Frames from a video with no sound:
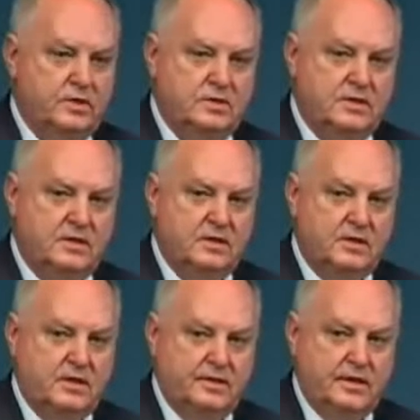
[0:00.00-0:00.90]
will,
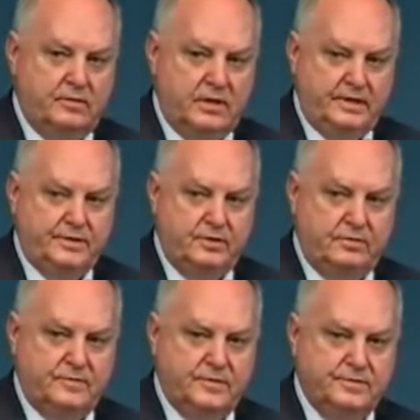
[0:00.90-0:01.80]
that relate to
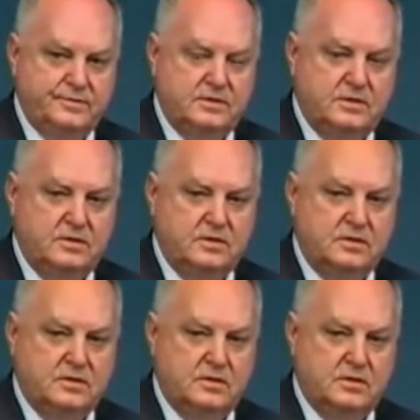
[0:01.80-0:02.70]
UFOs.
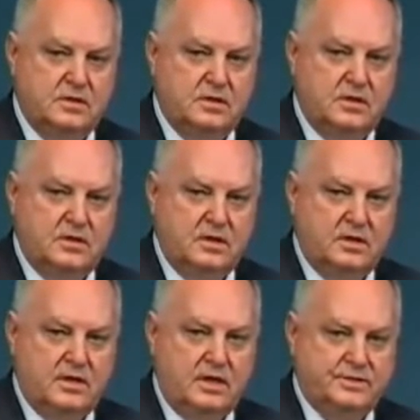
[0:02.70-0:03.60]

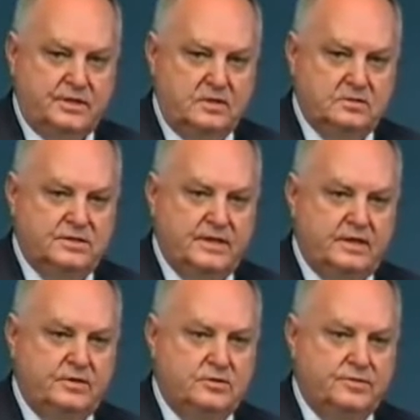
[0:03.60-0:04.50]
As a young
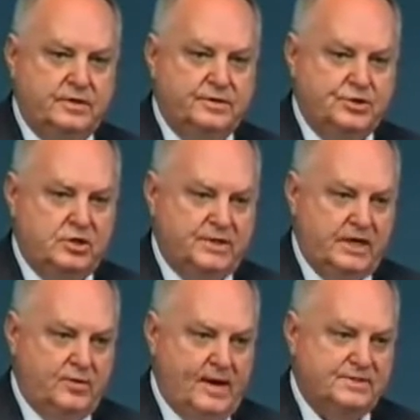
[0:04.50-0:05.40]
lieutenant over in
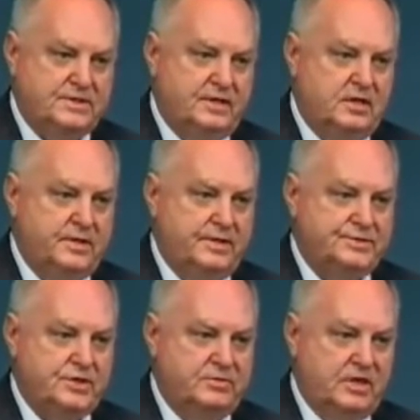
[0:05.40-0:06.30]
Germany, at Ramstein Air
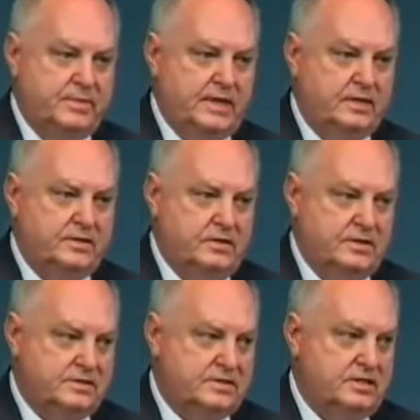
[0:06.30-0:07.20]
Base, Germany, back in the
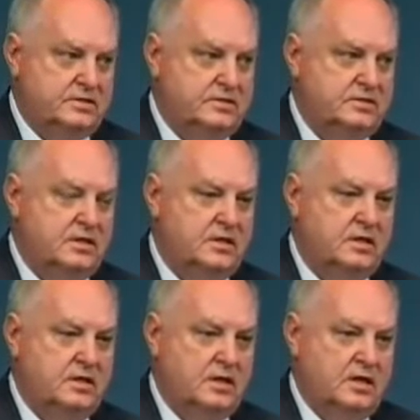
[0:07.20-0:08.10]
early 60s,
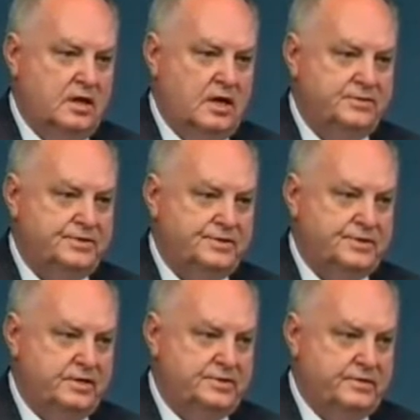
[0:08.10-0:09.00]
I was in
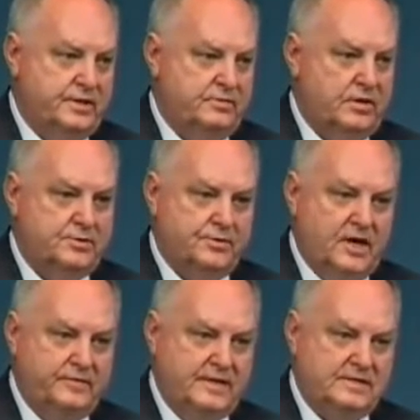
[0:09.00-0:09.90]
charge of the
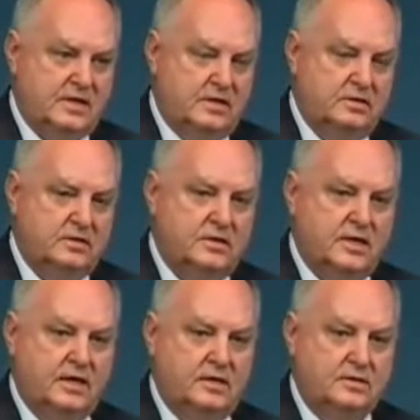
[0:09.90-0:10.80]
cryptographic center.
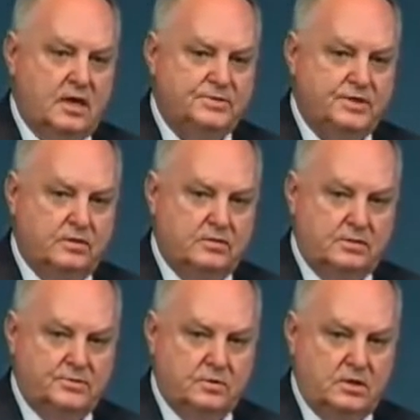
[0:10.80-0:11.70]
I had a top secret
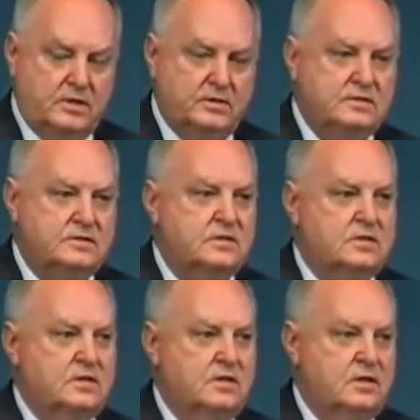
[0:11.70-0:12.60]
crypto
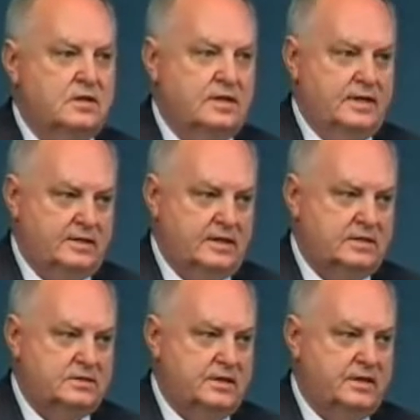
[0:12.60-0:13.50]
clearance at
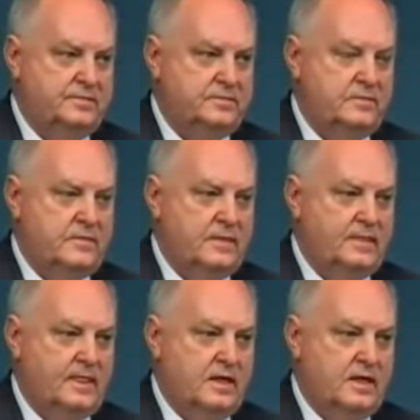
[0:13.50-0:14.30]
that time,